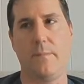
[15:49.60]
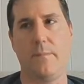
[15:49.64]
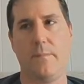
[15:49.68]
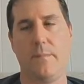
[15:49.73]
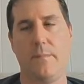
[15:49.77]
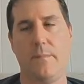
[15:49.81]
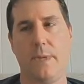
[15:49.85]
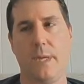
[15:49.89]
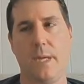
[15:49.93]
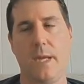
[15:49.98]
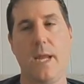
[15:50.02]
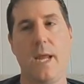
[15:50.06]

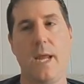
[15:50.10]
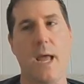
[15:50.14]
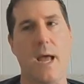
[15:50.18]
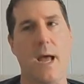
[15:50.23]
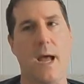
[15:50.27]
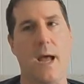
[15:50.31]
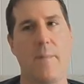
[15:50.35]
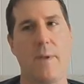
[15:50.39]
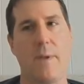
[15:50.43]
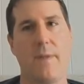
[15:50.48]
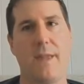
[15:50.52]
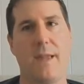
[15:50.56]

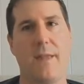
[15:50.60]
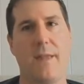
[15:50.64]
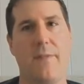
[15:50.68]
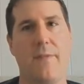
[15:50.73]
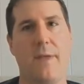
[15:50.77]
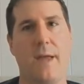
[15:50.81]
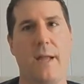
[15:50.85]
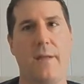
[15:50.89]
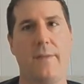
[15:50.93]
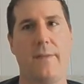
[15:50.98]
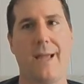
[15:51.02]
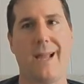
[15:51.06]
yeah, I mean
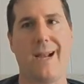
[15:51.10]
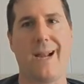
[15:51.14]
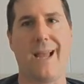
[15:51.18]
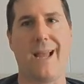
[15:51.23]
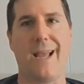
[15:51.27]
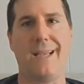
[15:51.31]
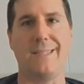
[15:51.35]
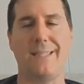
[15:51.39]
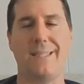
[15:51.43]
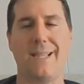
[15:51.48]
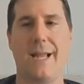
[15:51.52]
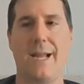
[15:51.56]
that
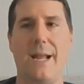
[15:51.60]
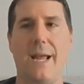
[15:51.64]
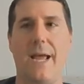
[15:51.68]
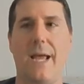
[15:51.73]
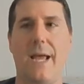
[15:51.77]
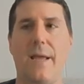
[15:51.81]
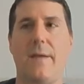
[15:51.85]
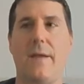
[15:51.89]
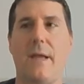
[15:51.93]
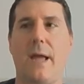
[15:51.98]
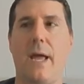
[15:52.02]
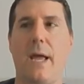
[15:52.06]
has then
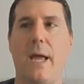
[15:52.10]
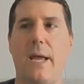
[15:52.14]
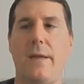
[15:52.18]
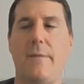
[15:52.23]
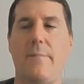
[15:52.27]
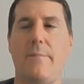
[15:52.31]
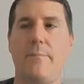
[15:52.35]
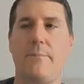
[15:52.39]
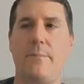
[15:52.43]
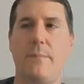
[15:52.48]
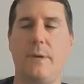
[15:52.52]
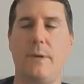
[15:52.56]

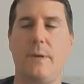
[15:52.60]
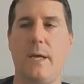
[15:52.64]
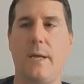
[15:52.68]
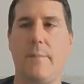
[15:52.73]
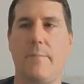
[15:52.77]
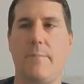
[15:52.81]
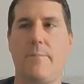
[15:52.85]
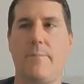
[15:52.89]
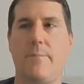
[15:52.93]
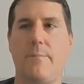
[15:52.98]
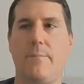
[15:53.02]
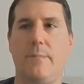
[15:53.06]
a
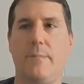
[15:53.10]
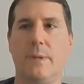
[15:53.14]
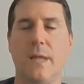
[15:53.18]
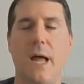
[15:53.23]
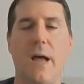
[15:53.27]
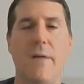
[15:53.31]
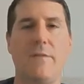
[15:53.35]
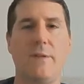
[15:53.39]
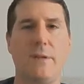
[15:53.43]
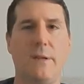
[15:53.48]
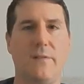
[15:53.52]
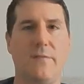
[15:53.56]

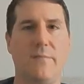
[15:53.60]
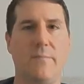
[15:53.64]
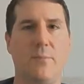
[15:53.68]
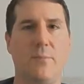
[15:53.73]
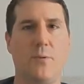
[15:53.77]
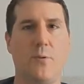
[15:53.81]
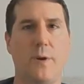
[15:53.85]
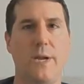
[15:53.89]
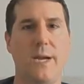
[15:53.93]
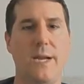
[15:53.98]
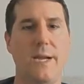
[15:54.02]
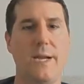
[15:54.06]
level of
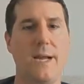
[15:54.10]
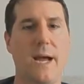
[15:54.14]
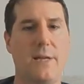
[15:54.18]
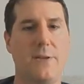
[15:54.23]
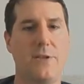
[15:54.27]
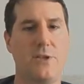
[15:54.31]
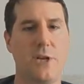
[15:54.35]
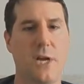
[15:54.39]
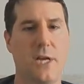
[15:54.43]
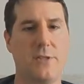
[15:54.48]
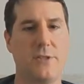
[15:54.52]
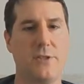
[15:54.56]

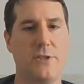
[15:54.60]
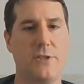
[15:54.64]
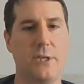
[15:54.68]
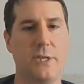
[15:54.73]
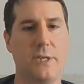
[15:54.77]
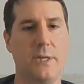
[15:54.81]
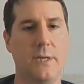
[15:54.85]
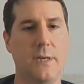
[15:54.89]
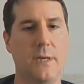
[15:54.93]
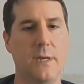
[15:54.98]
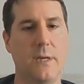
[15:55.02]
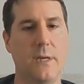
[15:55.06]

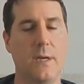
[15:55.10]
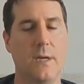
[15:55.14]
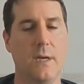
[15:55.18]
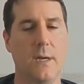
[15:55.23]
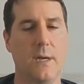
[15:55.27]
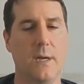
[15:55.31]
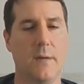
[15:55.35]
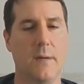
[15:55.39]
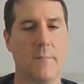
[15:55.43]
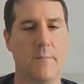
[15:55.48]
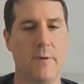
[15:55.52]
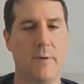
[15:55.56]
pre-digestion
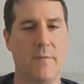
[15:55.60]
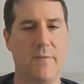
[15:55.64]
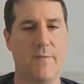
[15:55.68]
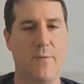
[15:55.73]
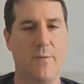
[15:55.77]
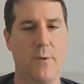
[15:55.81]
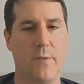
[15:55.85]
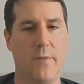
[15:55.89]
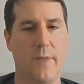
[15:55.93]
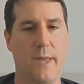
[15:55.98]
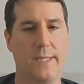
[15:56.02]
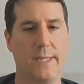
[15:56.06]

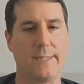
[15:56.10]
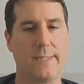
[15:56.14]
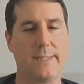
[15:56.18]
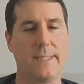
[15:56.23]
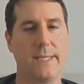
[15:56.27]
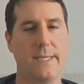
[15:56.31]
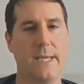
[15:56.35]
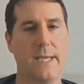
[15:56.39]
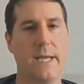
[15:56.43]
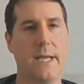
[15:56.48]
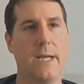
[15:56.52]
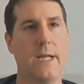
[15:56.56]
before they
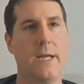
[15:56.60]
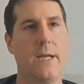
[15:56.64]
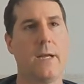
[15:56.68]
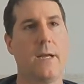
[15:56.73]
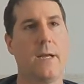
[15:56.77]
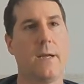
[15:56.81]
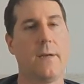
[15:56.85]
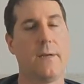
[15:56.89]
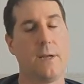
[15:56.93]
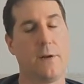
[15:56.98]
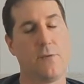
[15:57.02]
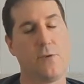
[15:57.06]
see it.
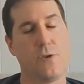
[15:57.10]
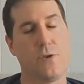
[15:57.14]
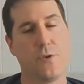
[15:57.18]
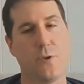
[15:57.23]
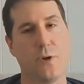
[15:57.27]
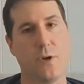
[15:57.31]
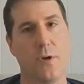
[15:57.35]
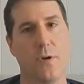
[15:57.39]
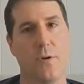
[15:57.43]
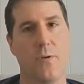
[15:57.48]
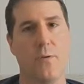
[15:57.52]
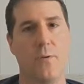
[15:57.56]
Now,
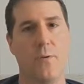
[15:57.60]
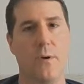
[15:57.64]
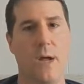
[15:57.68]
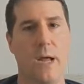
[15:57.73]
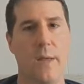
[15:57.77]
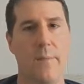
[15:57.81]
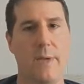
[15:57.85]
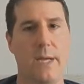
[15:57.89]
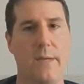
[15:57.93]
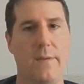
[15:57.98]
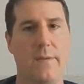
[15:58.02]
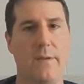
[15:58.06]
true.
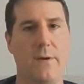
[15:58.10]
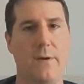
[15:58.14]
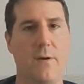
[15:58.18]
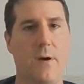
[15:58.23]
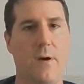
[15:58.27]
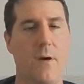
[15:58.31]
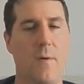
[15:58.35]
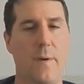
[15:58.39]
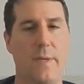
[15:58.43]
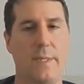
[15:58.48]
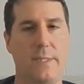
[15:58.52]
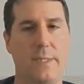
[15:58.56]
I mean, there
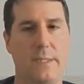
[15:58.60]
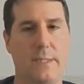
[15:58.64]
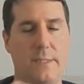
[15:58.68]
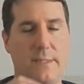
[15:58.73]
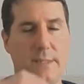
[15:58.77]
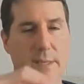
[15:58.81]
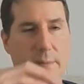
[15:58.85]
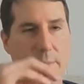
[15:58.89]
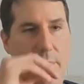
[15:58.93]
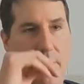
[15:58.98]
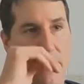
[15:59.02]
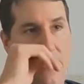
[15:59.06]
always
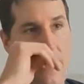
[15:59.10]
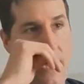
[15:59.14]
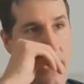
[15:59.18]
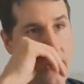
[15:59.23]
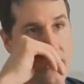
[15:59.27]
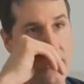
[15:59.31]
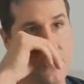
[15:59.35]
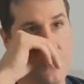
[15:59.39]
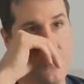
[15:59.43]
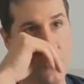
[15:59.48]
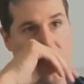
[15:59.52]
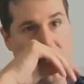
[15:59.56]
is some of that
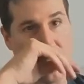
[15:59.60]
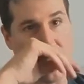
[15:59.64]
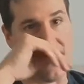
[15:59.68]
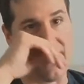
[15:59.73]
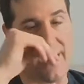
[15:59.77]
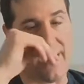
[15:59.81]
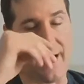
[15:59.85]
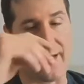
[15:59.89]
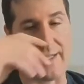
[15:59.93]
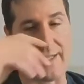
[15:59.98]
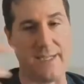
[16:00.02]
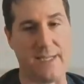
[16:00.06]
because we're
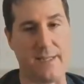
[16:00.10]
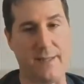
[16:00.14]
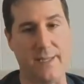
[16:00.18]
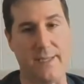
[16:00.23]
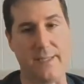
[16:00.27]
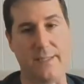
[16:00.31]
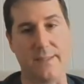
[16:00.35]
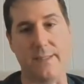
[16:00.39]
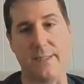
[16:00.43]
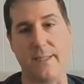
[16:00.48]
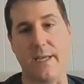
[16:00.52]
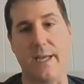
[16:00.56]
selecting
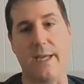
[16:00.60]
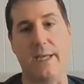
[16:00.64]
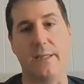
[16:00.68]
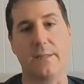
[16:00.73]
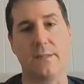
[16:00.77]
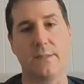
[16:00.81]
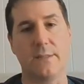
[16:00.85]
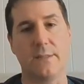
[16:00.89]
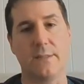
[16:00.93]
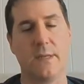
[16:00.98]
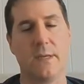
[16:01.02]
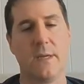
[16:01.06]
these
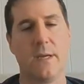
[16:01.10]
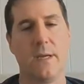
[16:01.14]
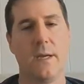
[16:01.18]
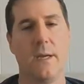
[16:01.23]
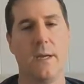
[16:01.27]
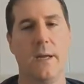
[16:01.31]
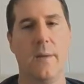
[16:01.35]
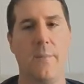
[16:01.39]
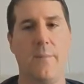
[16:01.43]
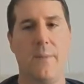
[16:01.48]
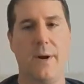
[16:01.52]
things. But